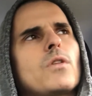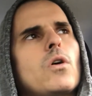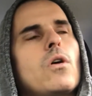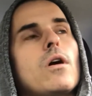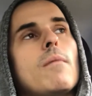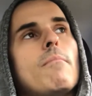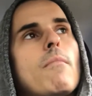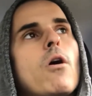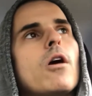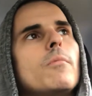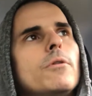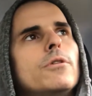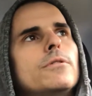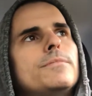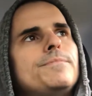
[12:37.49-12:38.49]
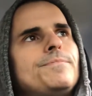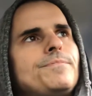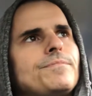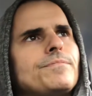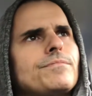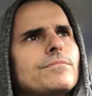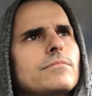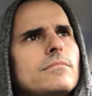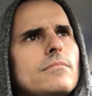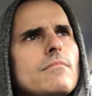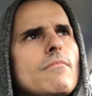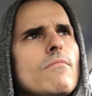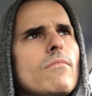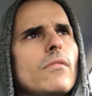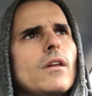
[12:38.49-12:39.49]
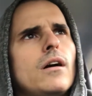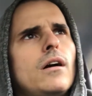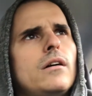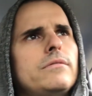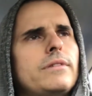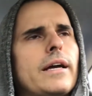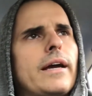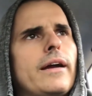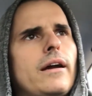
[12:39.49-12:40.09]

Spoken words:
or a marble of